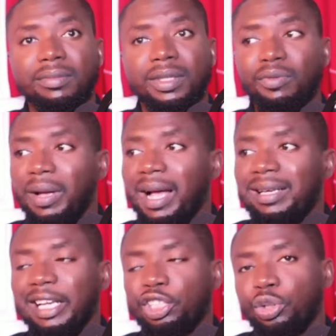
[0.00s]
We act
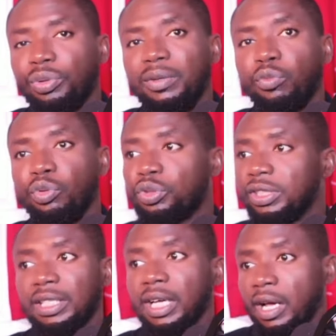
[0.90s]
like children. We'll
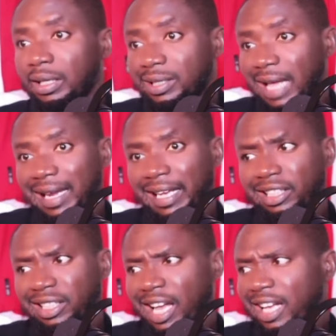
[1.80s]
see. I like
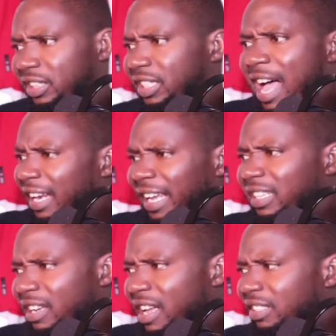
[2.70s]
this candy. I like
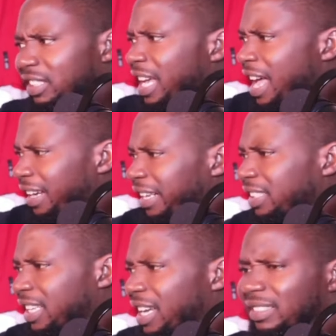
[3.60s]
that candy. I like this
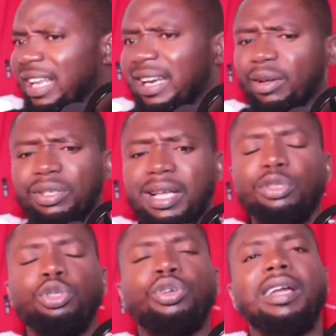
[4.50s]
candy. I like all the
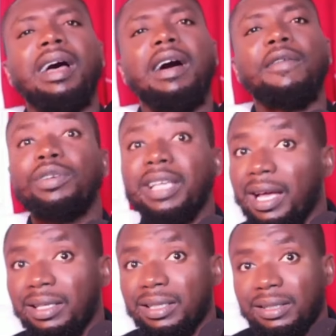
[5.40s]
candy. You can't have all the
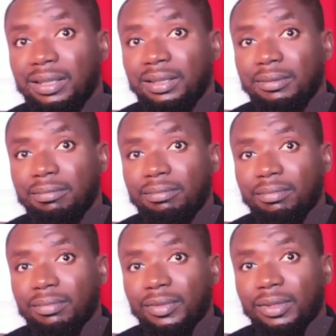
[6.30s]
candies.
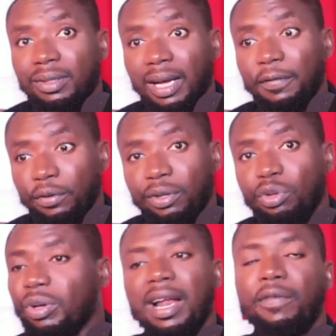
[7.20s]
You can't
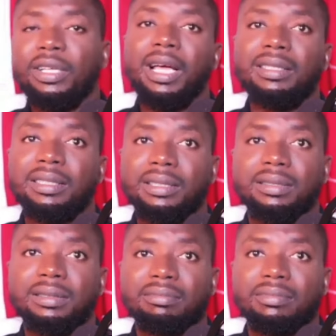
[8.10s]
have all the candies.
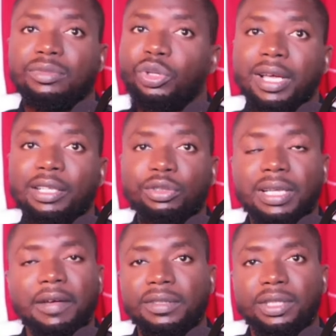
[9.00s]
You can't just
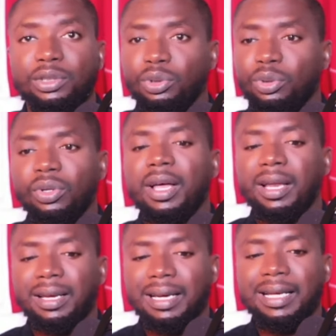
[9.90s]
have it. So
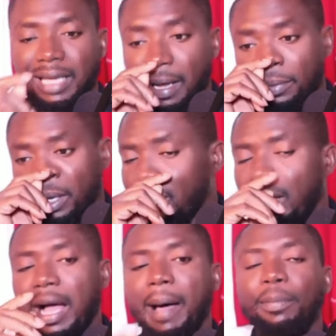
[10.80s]
let's calm down.
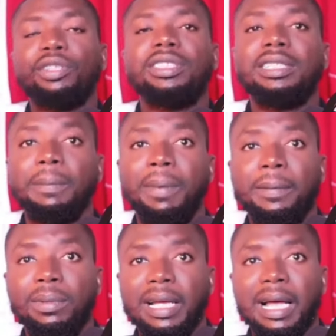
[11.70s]
I'm not saying he's a bad
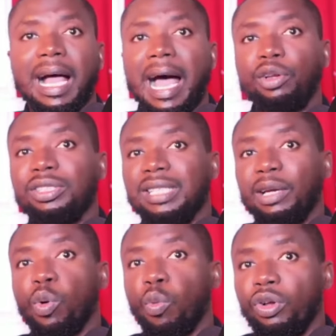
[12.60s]
player. I don't say I
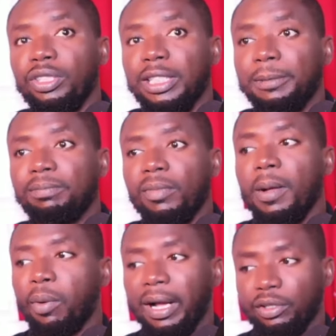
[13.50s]
don't want him,
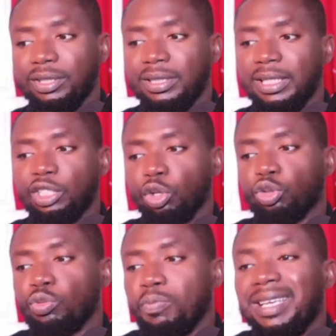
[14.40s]
but I just say it
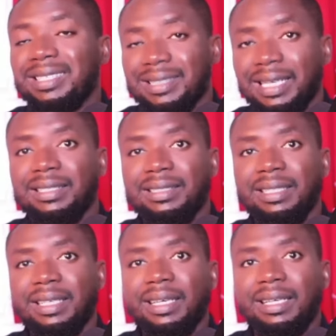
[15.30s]
doesn't make sense
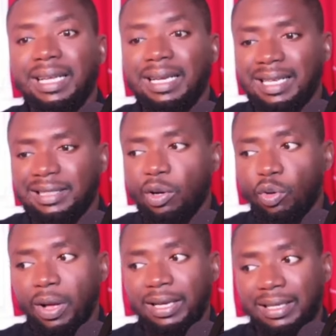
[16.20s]
that Arsenal will
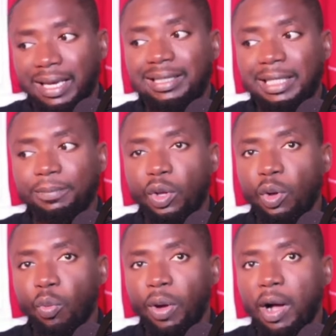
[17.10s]
go and get him
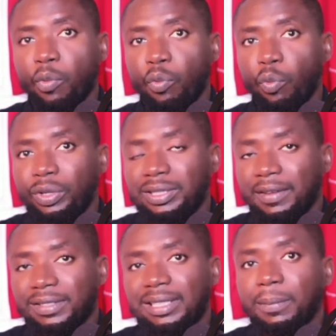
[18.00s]
while we still
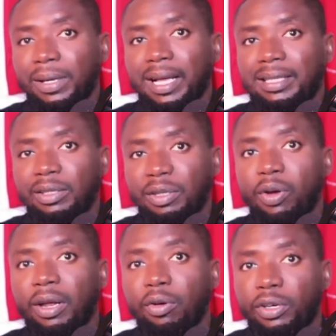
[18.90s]
have certain players
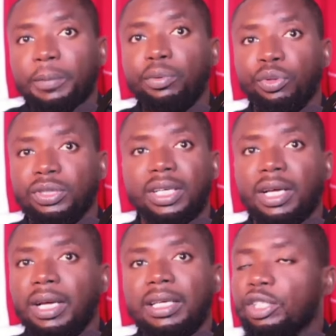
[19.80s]
on the books.
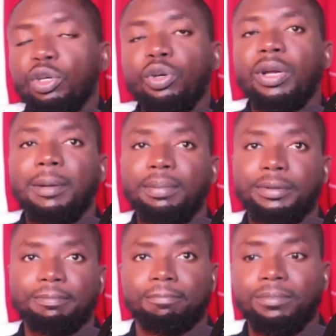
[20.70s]
It's not going to happen.
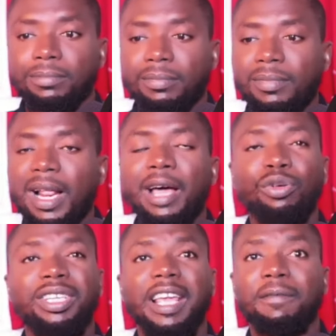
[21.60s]
I
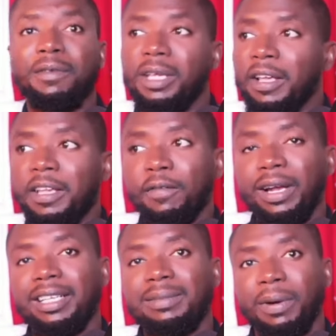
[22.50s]
don't care if
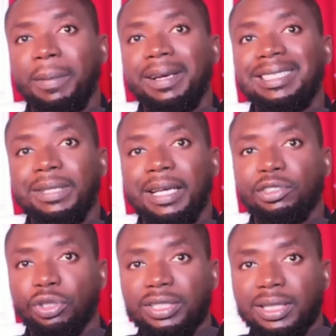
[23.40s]
other Premier League teams are
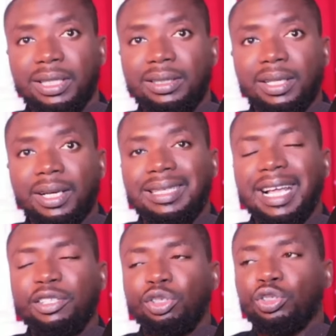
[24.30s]
interested.
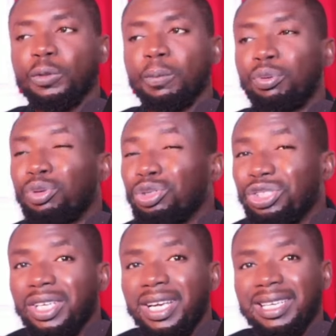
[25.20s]
That's just to
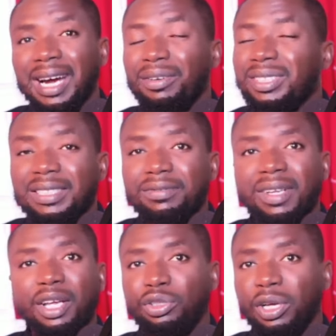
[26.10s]
push the narrative,
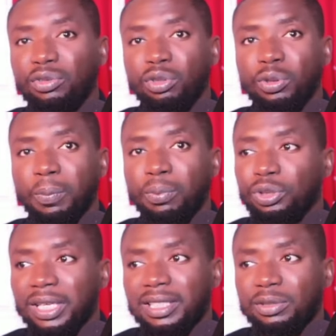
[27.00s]
just to
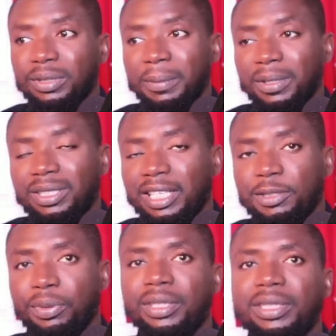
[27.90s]
push Arsenal to be a bit desperate.